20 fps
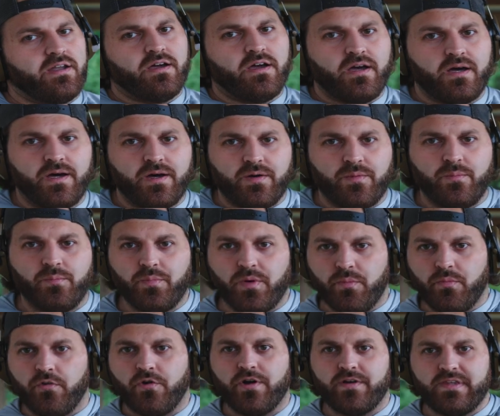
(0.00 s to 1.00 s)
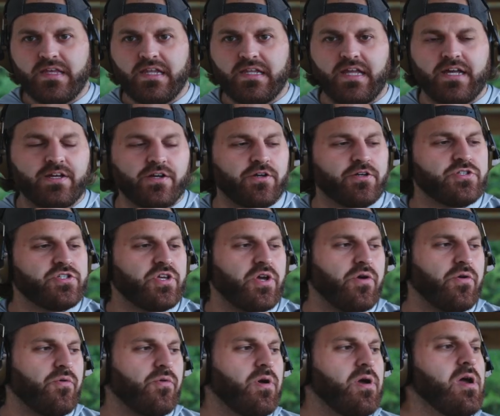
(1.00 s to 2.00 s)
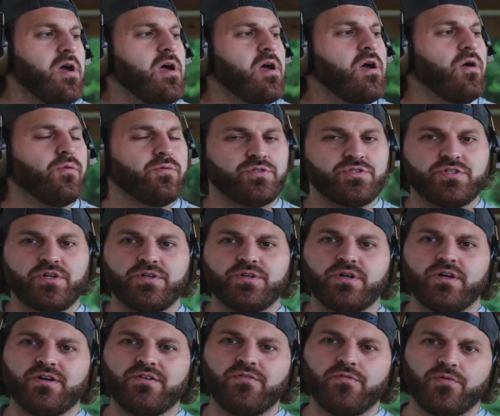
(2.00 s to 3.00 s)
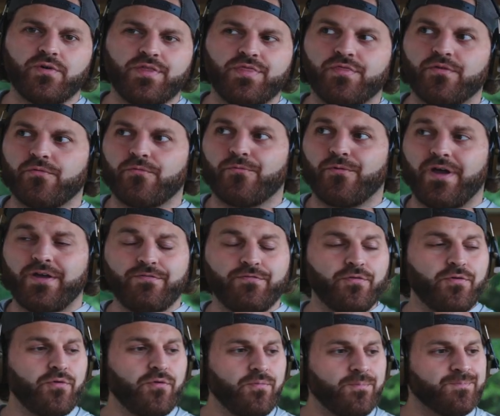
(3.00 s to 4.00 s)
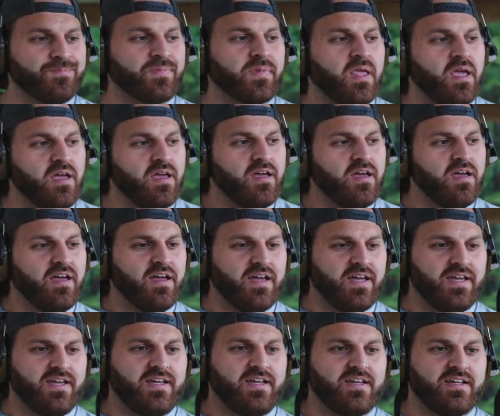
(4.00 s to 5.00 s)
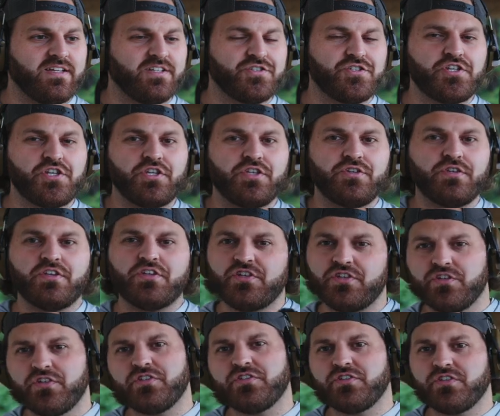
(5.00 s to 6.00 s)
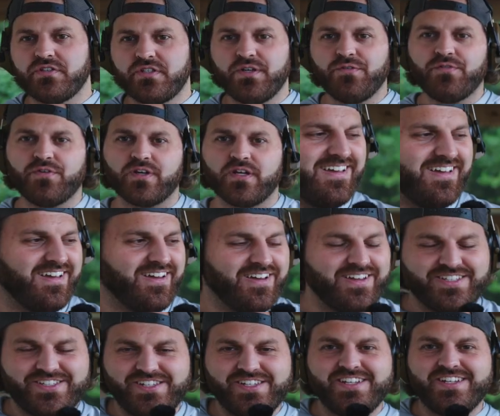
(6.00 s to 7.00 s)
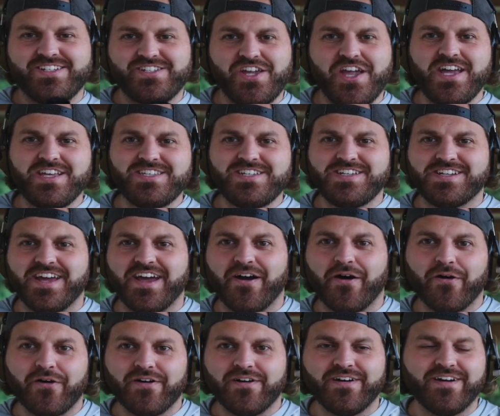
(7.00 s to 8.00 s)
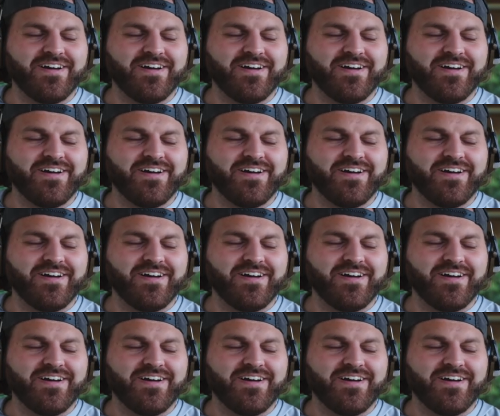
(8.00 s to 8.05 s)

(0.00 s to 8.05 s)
but more on that later. So we'll start off with the rifle. And she looks a little different. It's in a chassis now.